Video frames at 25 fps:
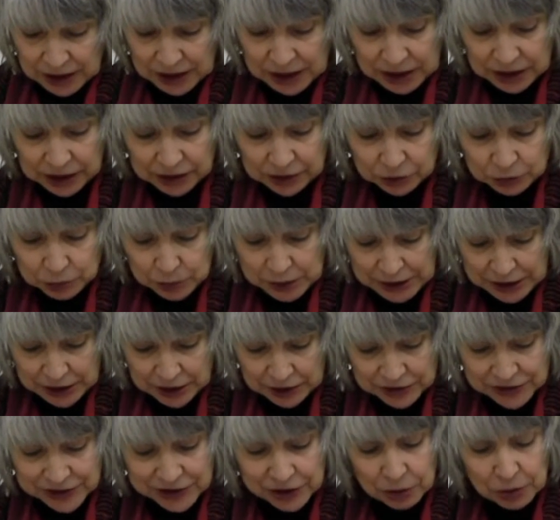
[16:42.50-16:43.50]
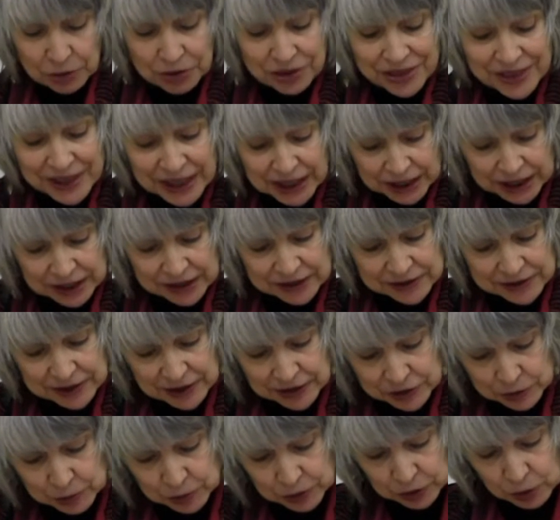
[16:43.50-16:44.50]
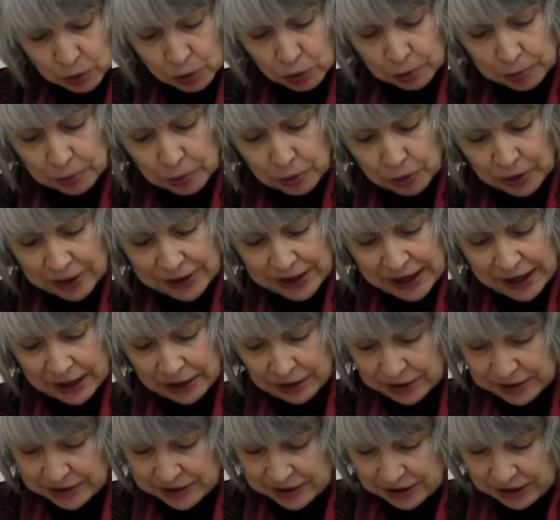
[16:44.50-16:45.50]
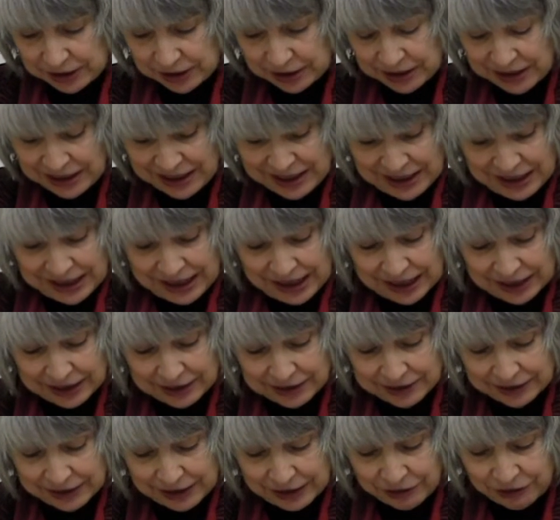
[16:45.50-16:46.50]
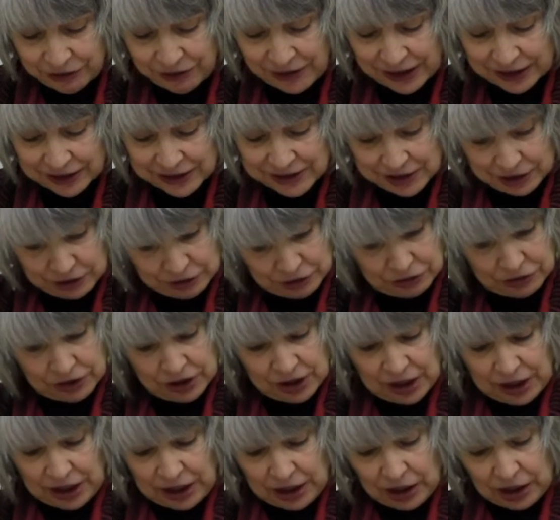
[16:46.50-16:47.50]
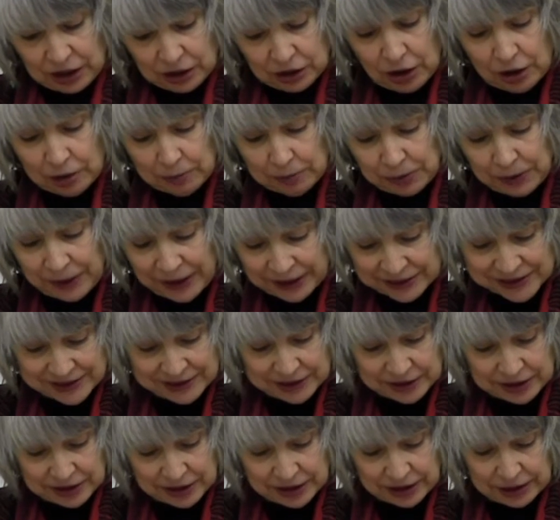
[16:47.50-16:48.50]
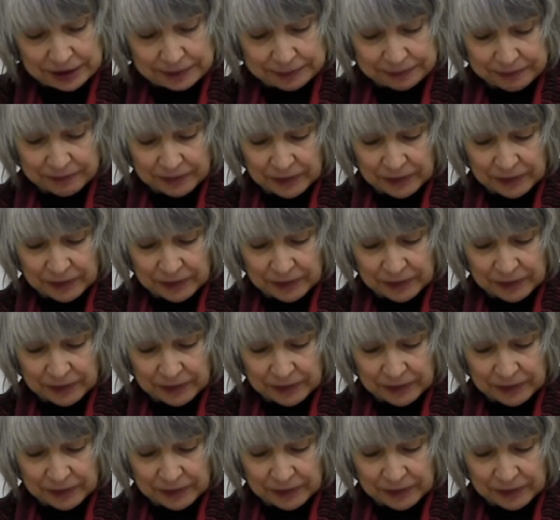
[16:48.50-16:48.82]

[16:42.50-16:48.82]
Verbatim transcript: In an arena so thick, he says, with corporeality and affective complexity.